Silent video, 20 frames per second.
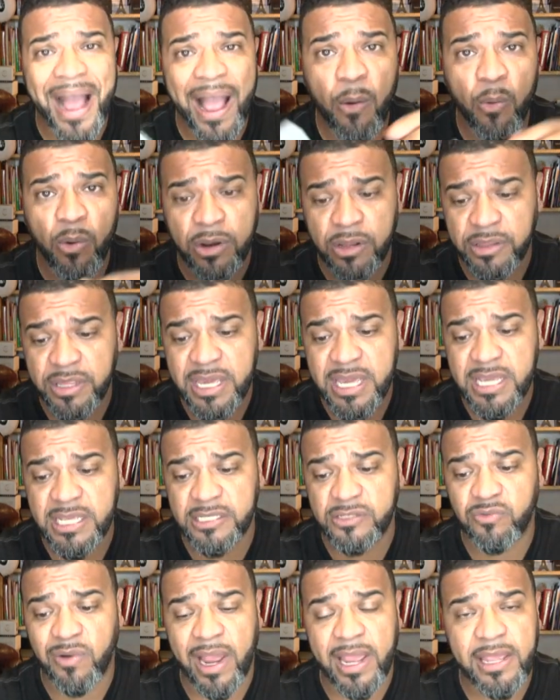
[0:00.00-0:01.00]
buy one of
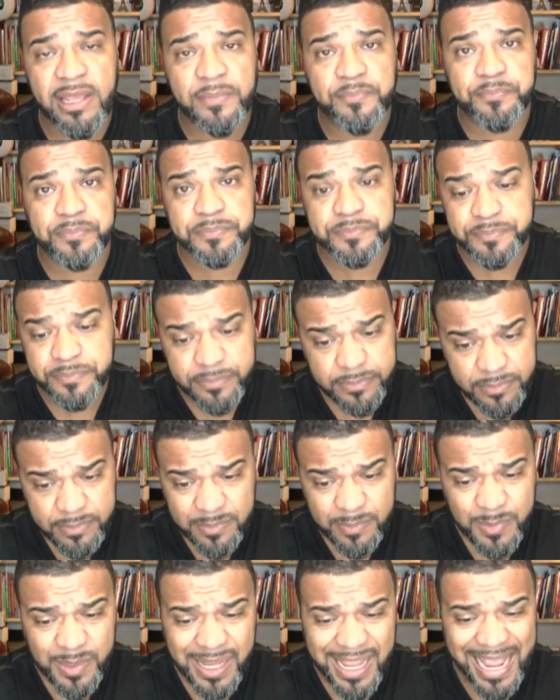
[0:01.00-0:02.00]
these, right?
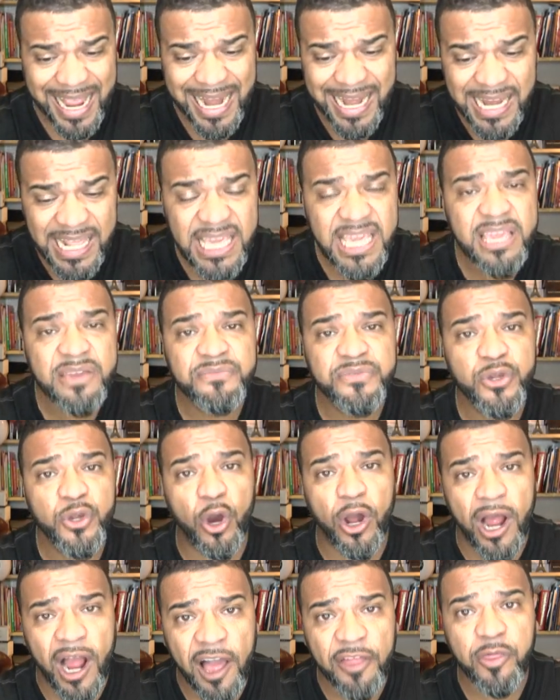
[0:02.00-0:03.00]
And leave
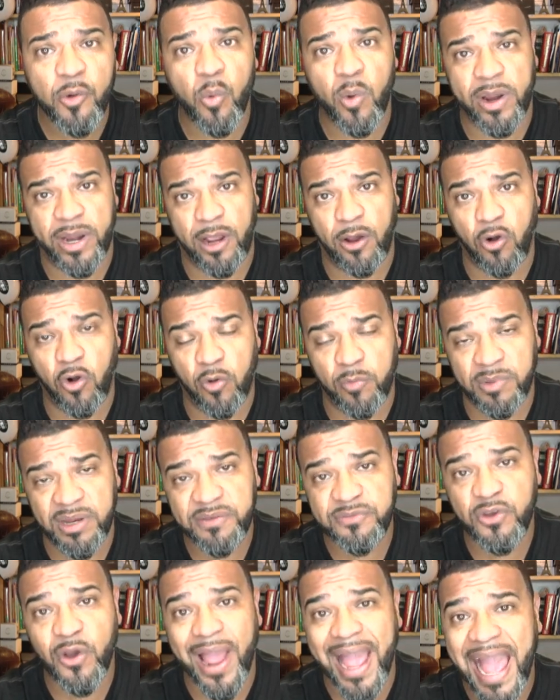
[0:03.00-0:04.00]
your other one at home.
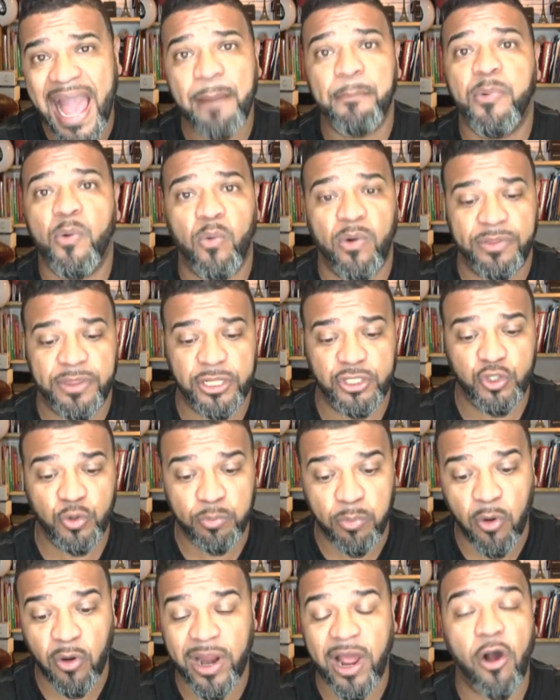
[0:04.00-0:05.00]
Leave your Apple one that
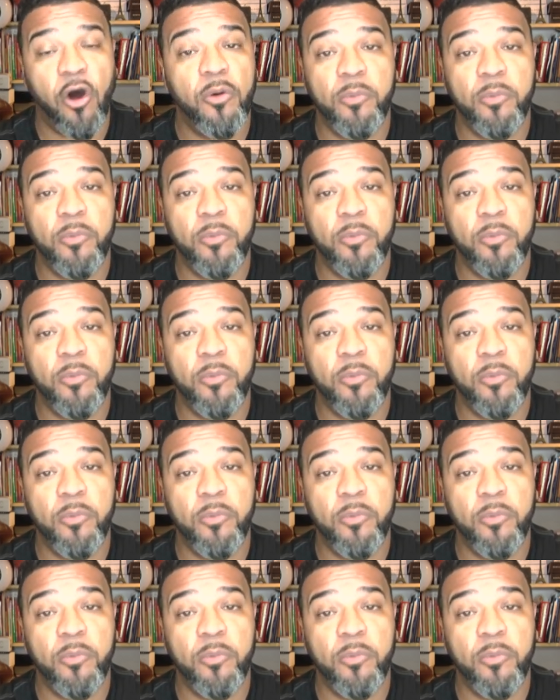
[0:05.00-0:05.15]
you bought at